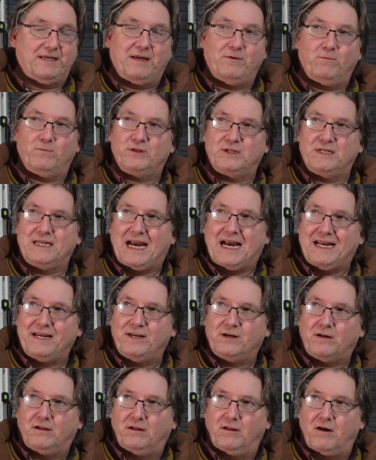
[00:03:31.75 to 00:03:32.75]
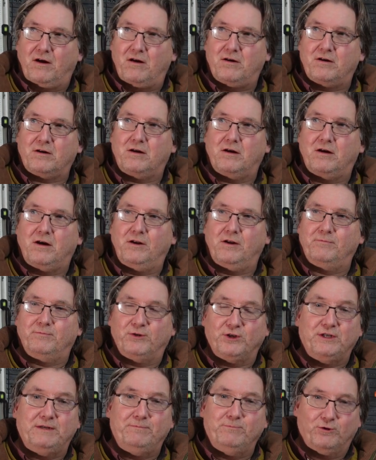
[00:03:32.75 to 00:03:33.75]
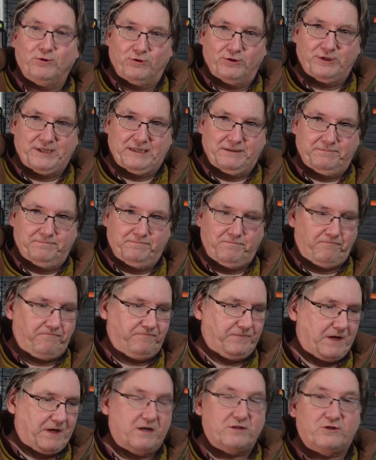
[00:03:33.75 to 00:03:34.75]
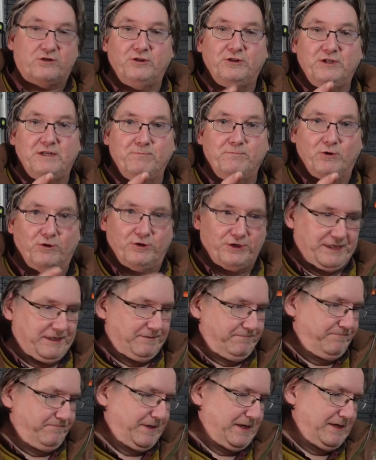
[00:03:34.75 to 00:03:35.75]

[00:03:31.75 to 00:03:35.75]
It was 9 o'clock on a Monday morning. Sunday morning.